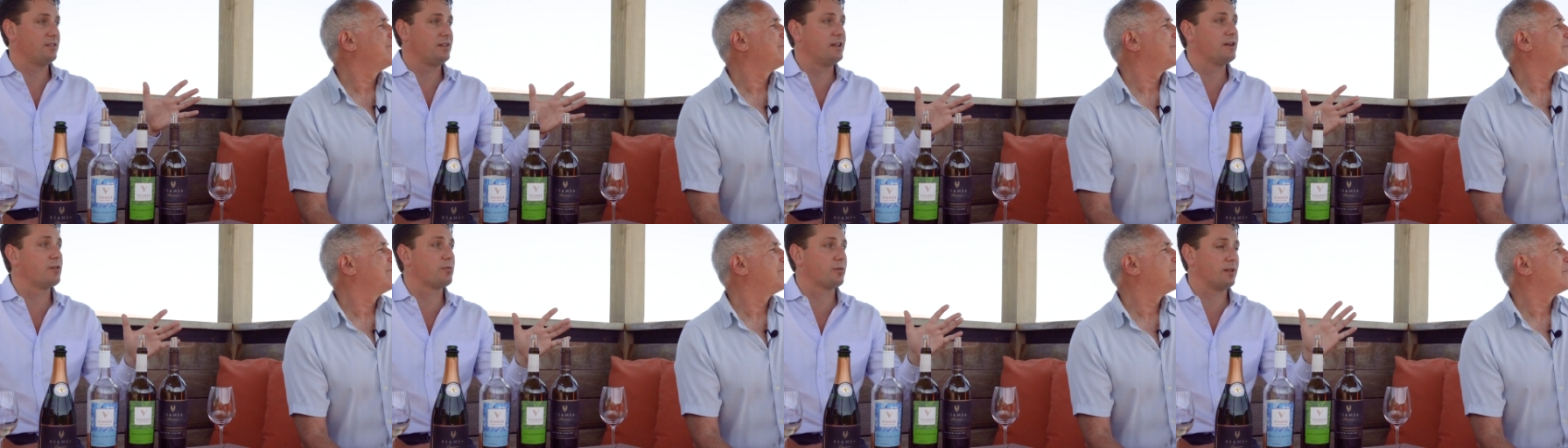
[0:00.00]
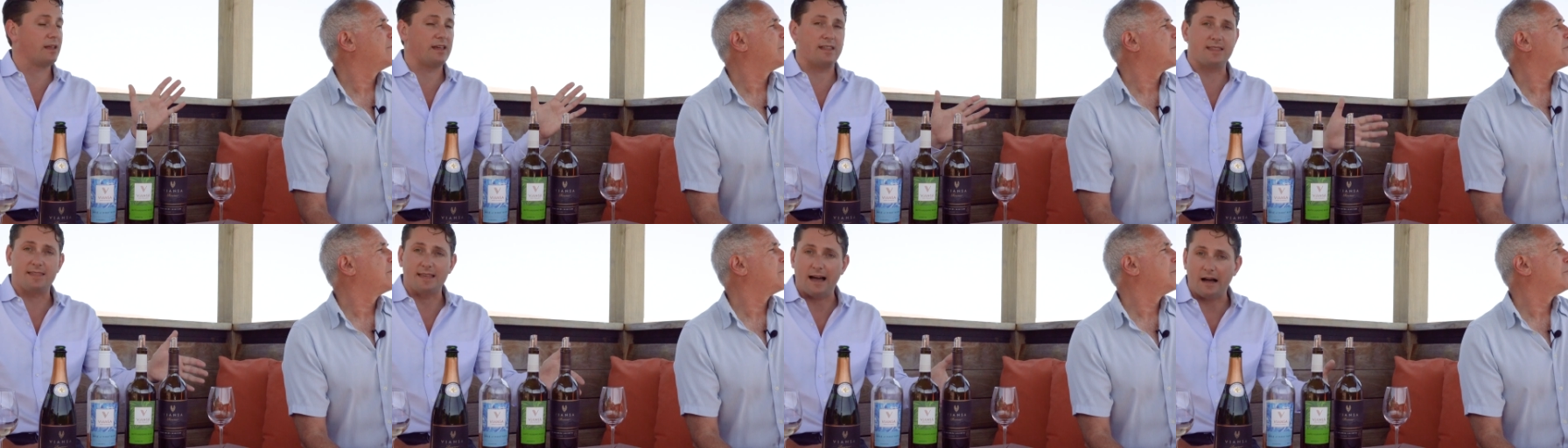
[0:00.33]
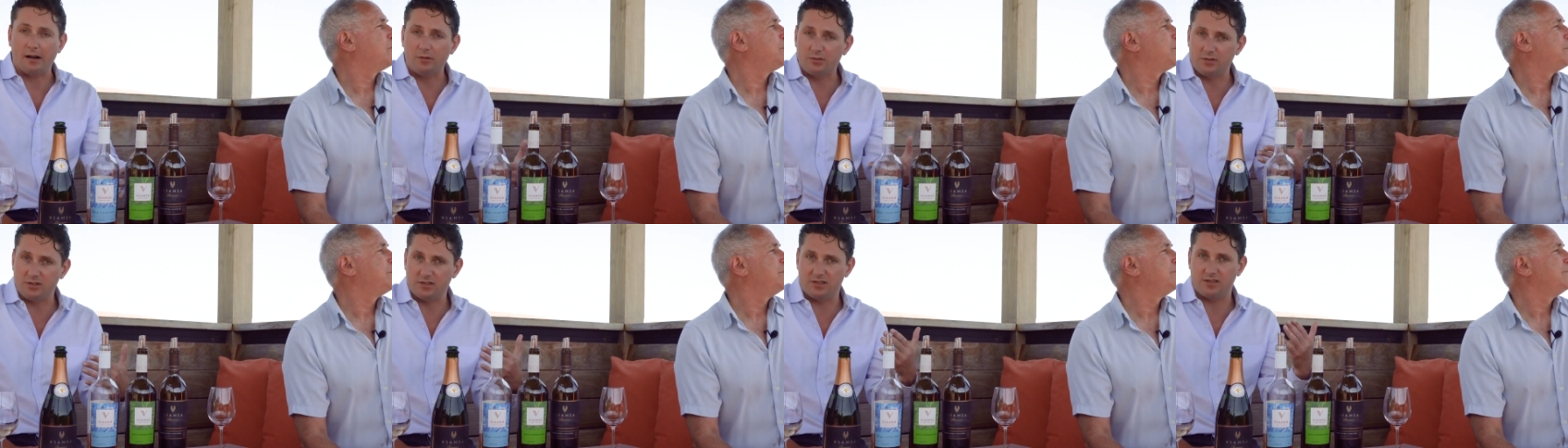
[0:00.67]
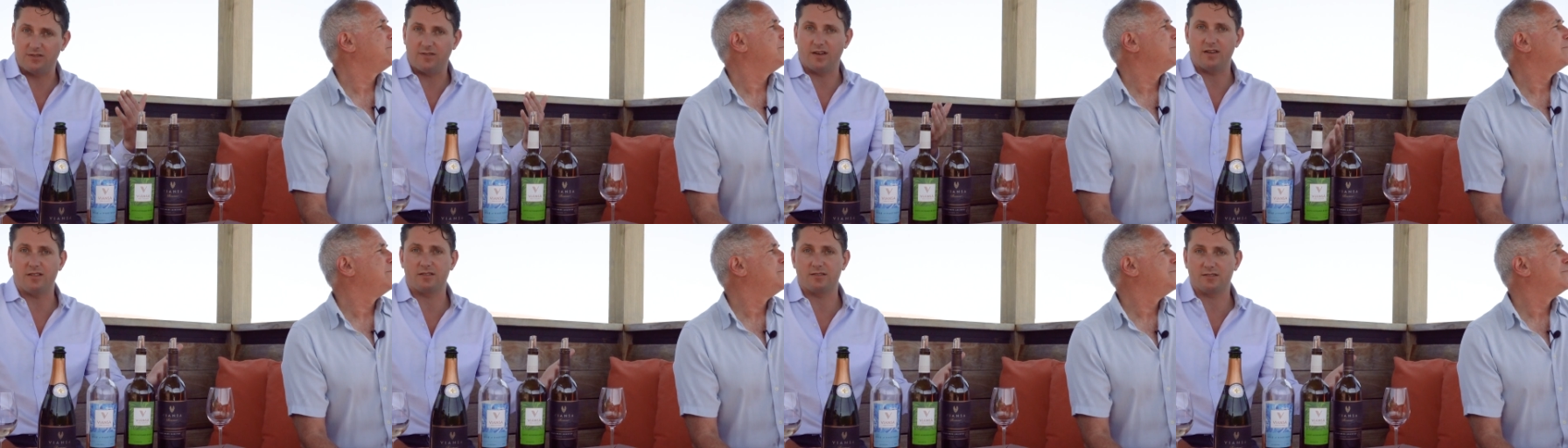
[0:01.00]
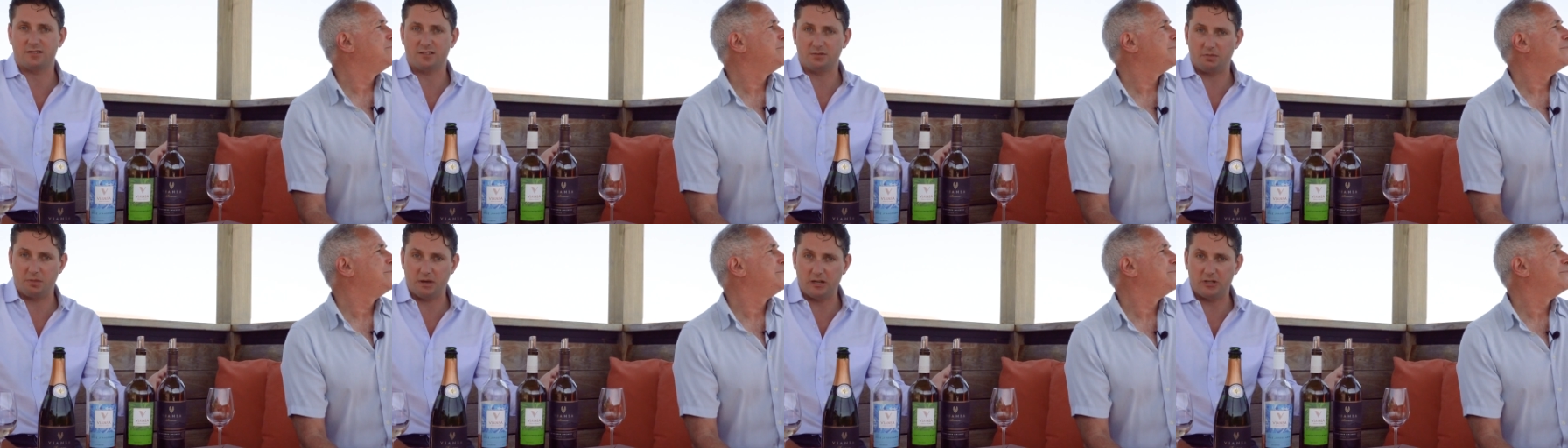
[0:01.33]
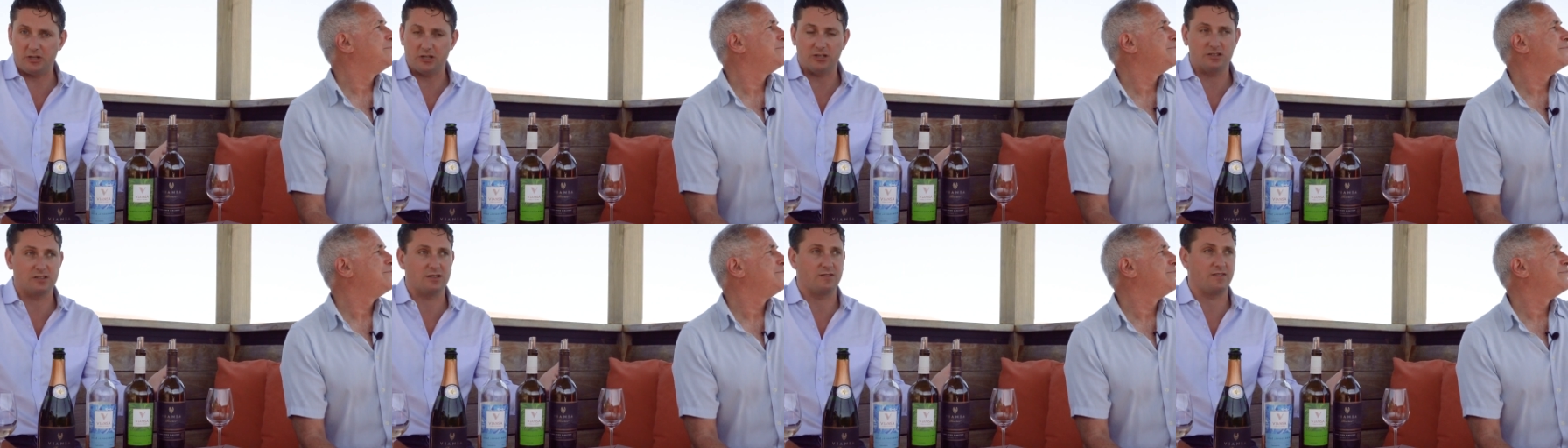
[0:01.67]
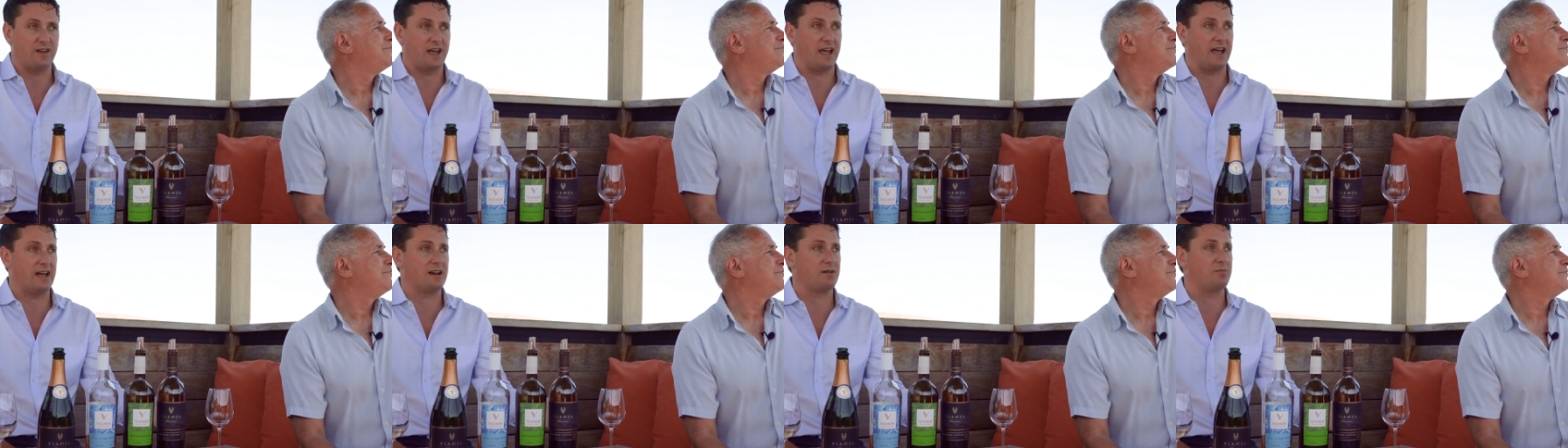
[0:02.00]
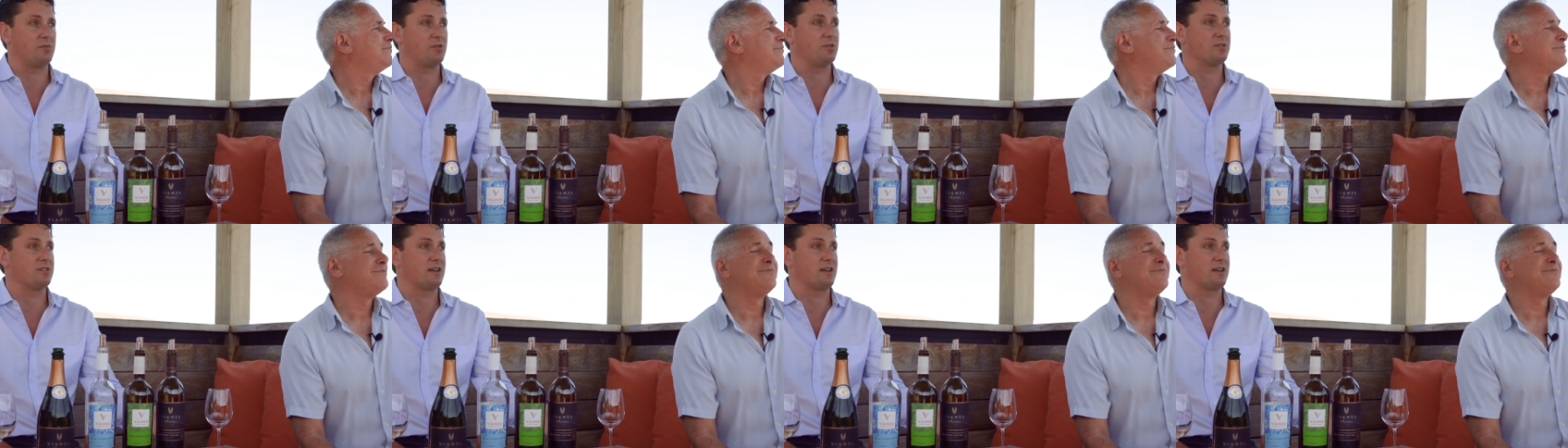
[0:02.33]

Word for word: literally thousands of other species of animal